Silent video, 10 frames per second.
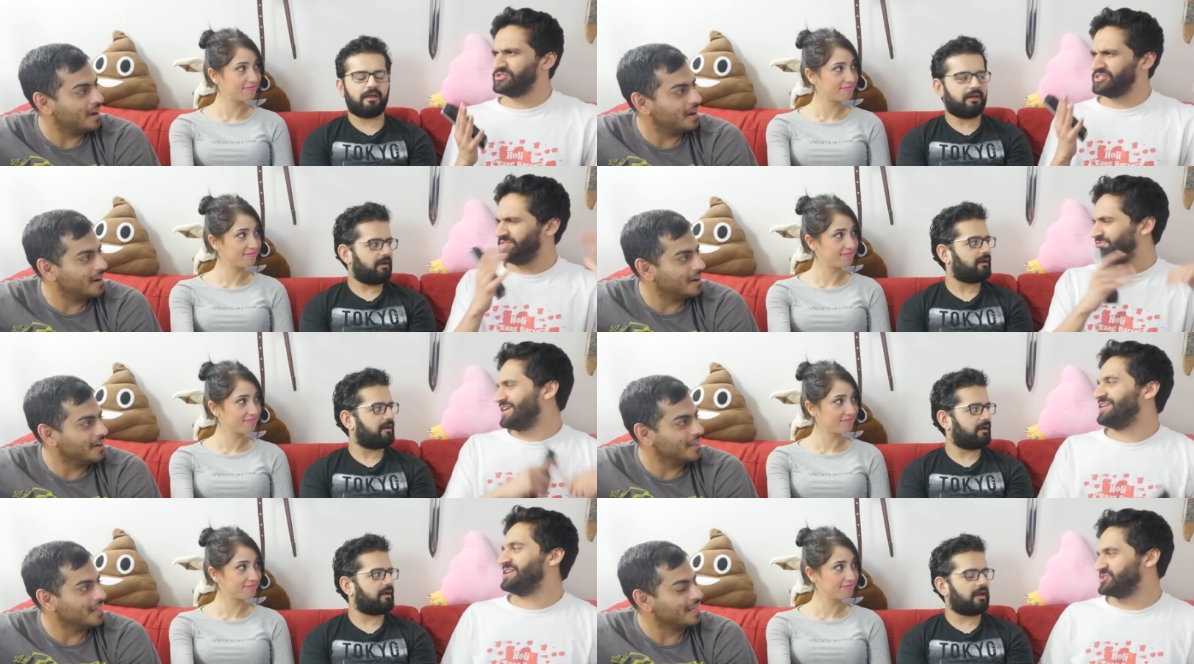Speaker 1: shit,
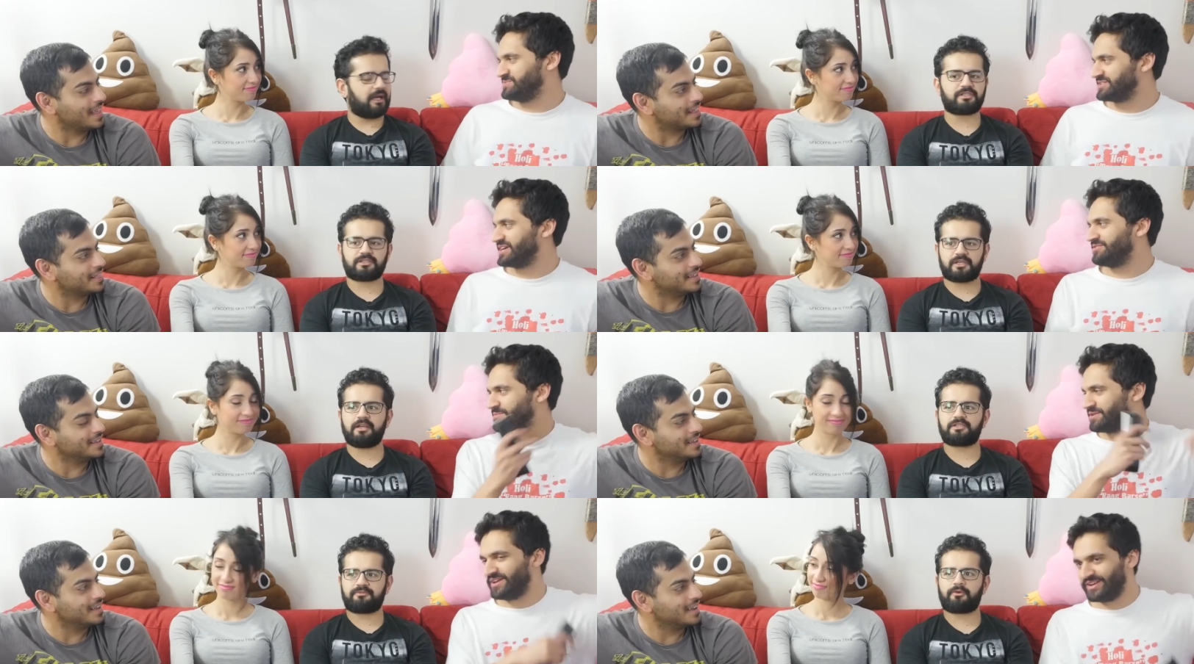Fire Nation. And just
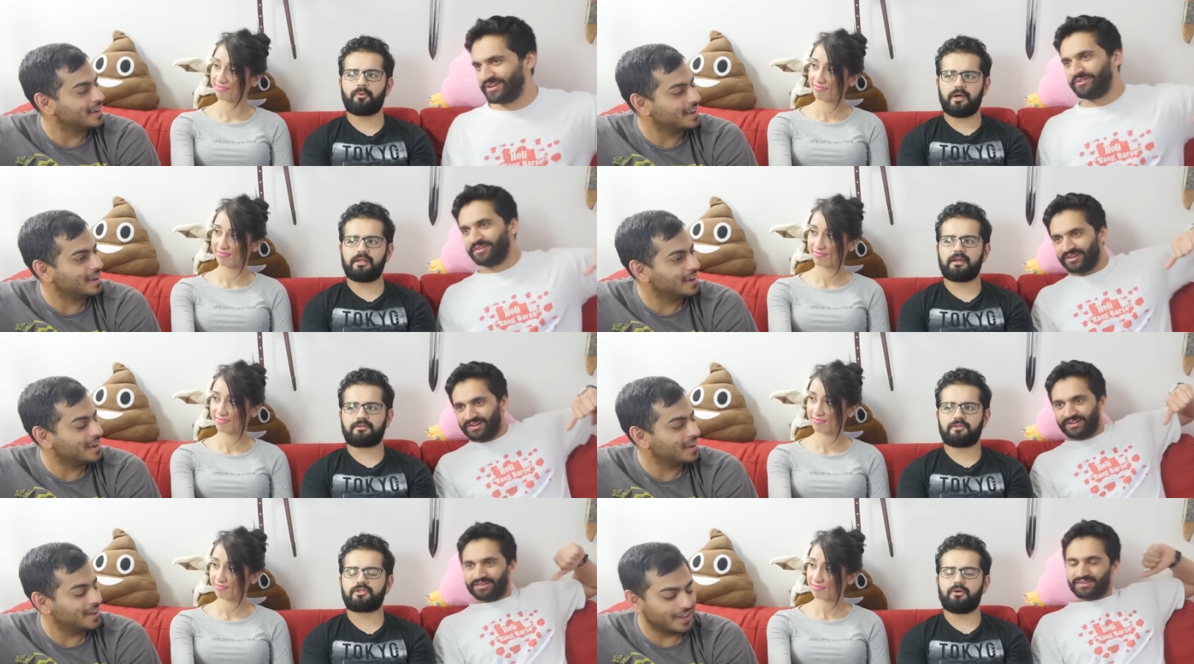and just for now. when like
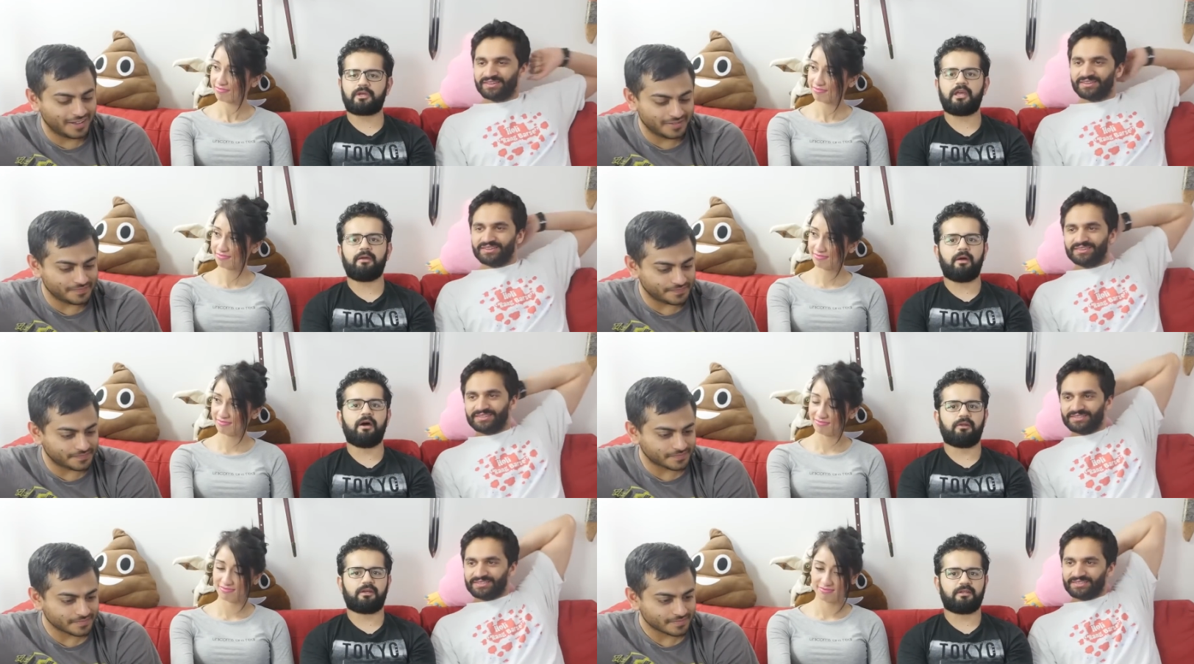the show came
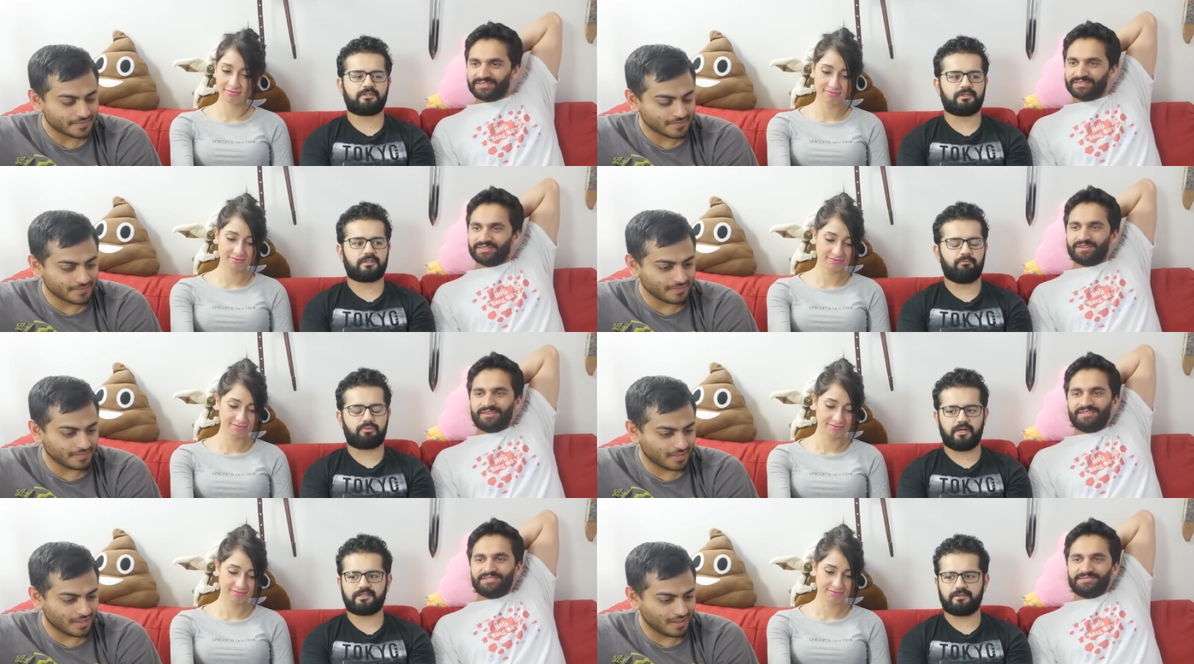out, like it's just
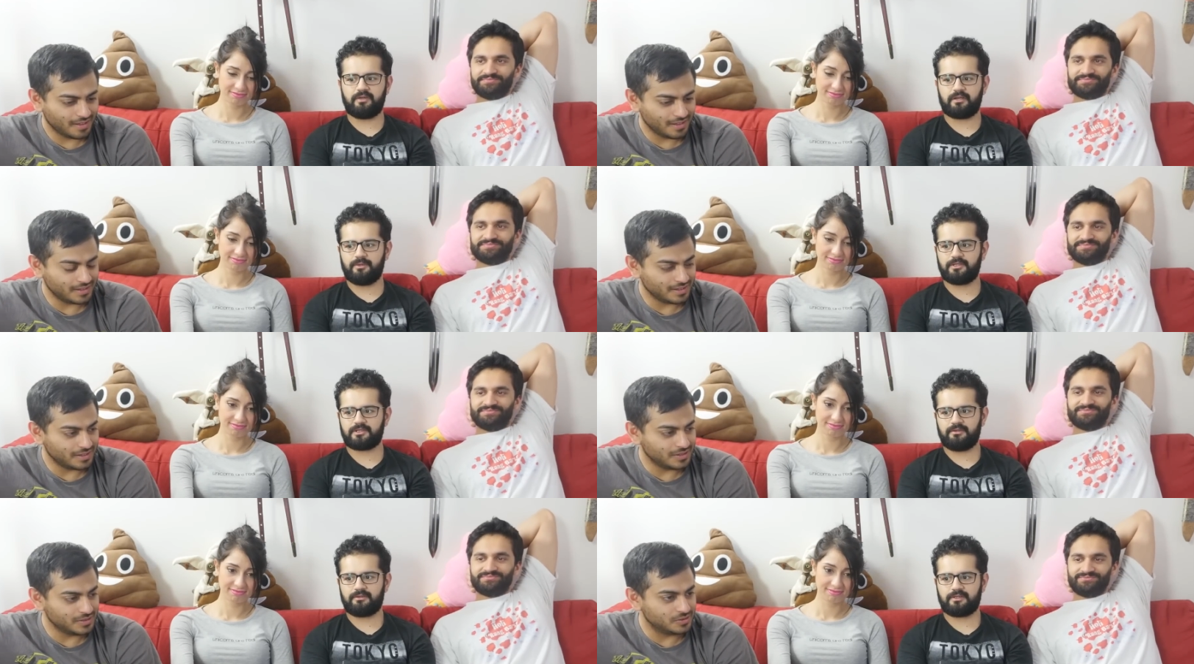impressive
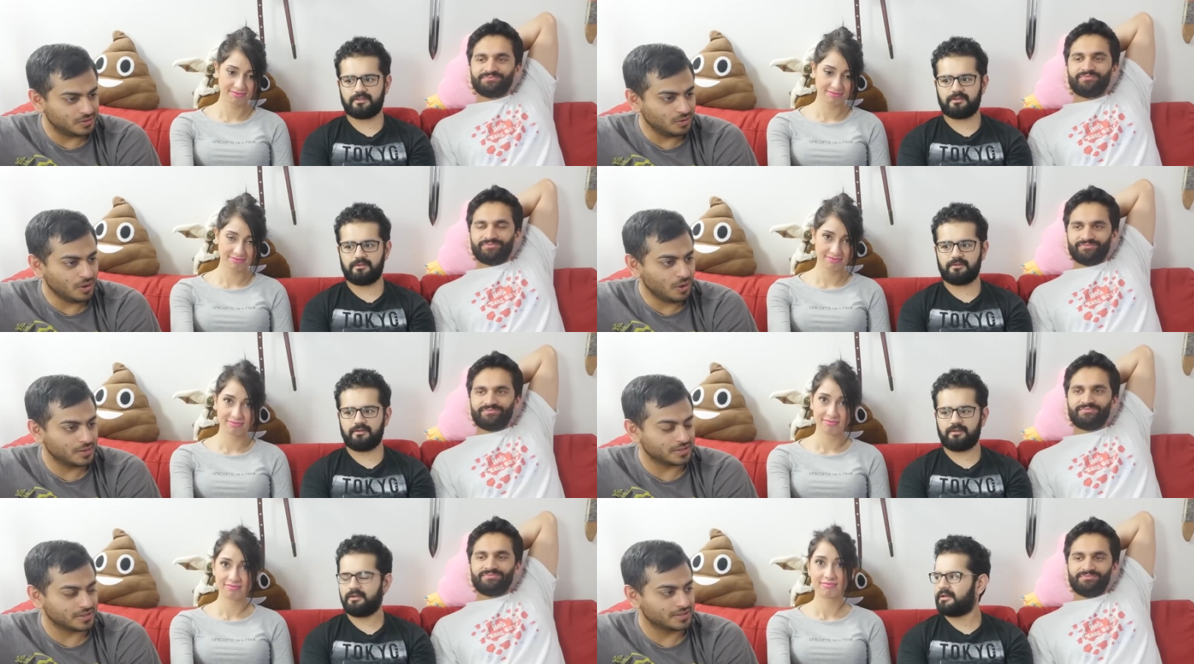animation.
Speaker 2: Zuko
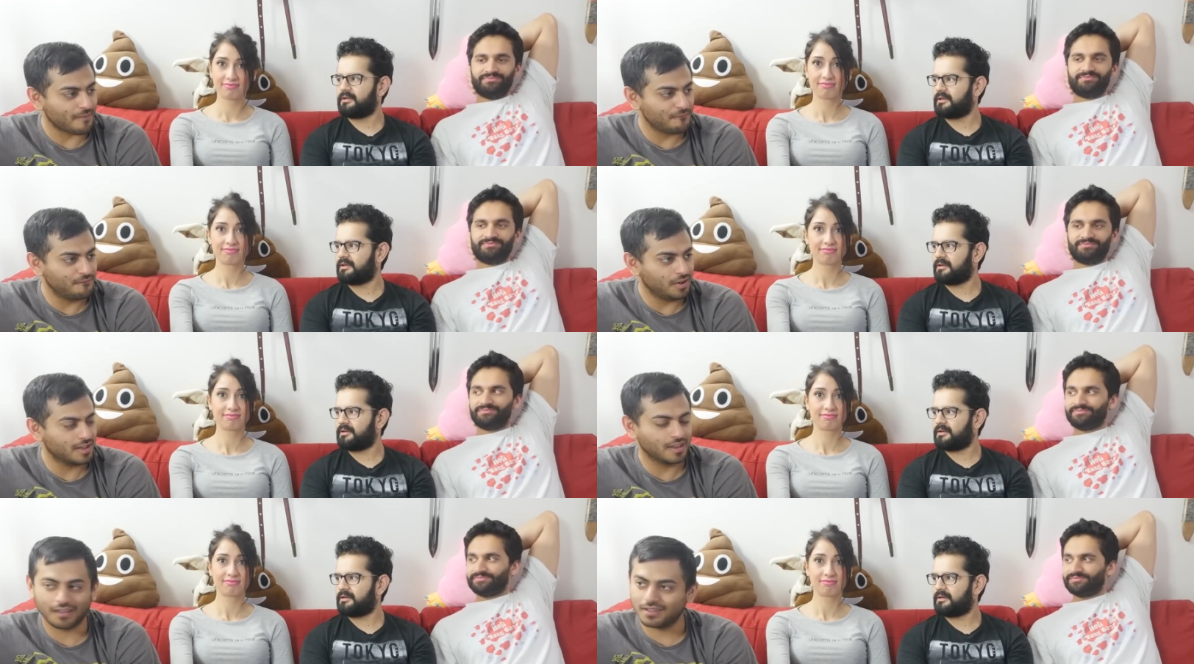is just
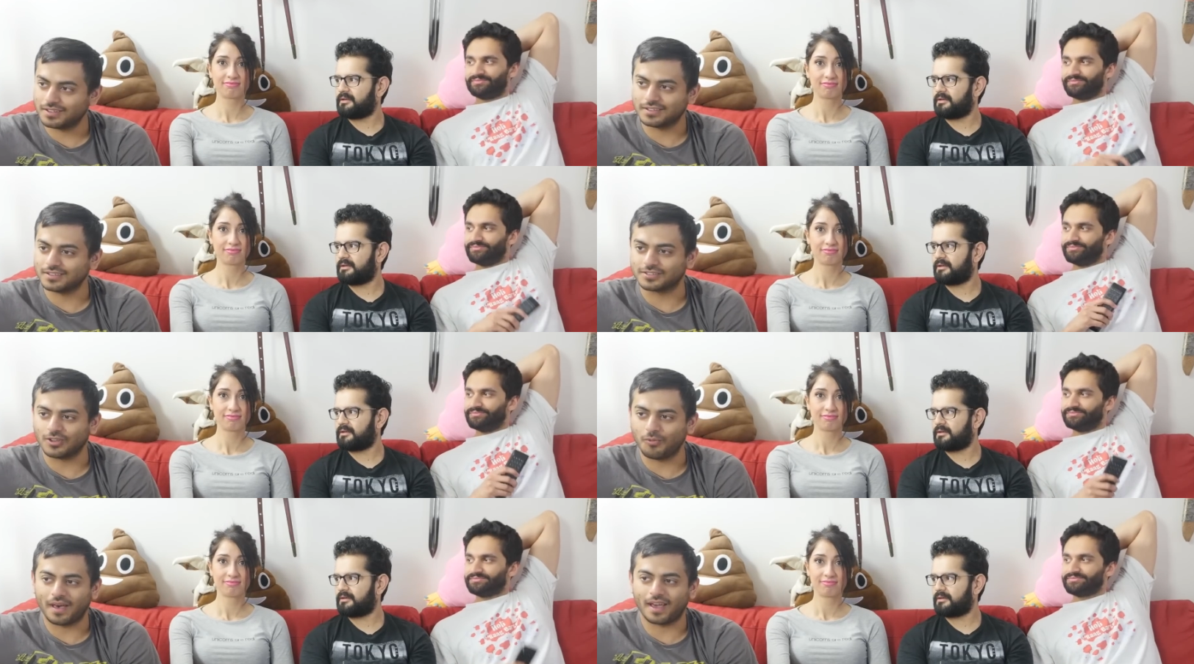fucking
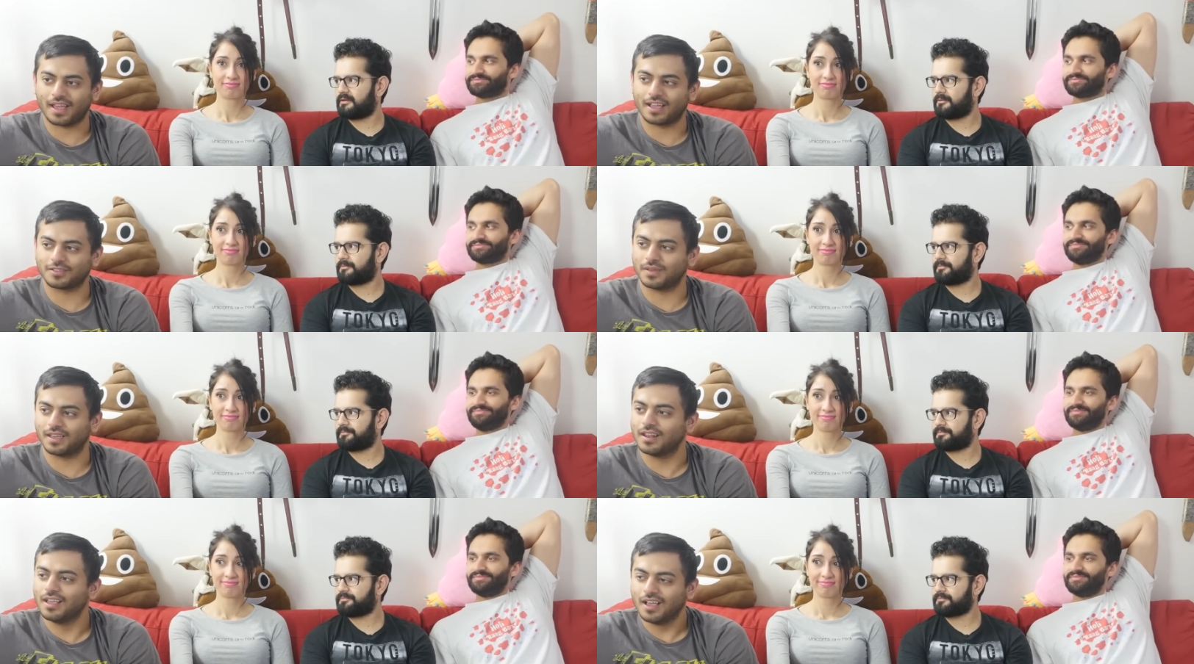so badass,
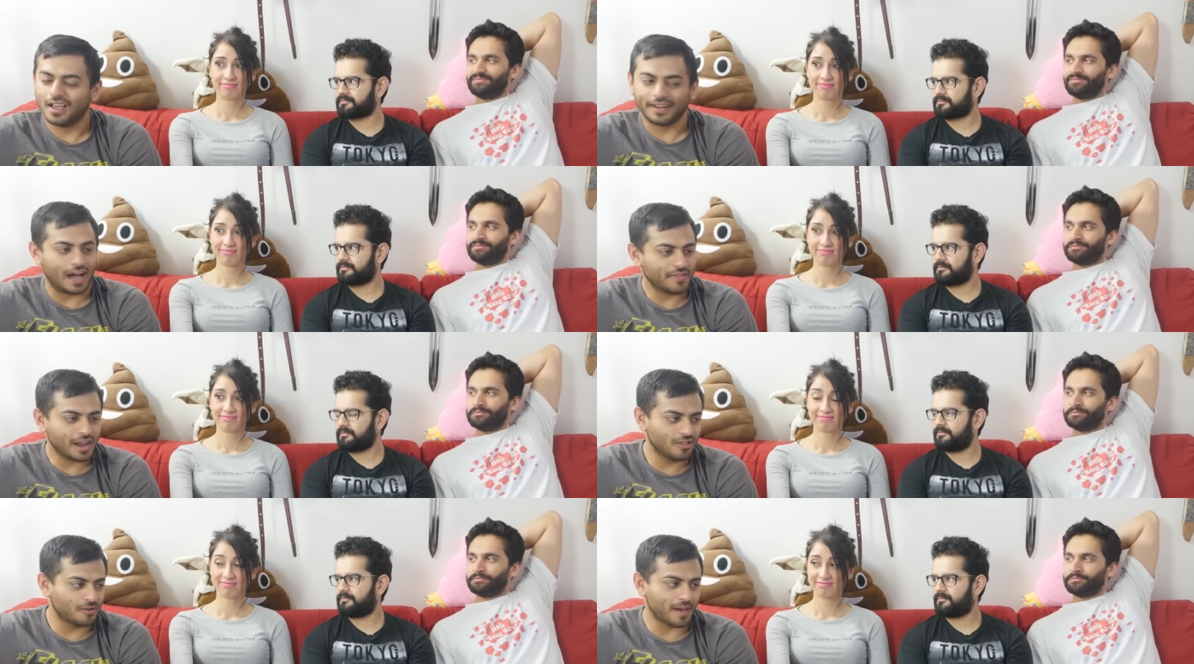man. Now
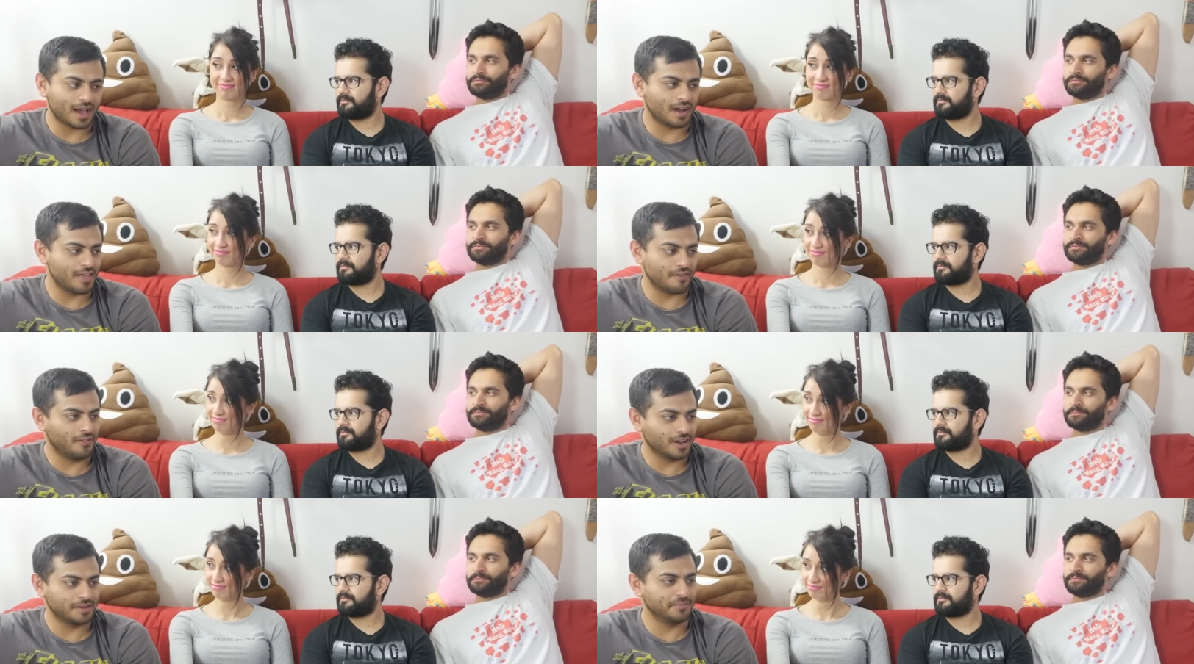that I look back on that fucking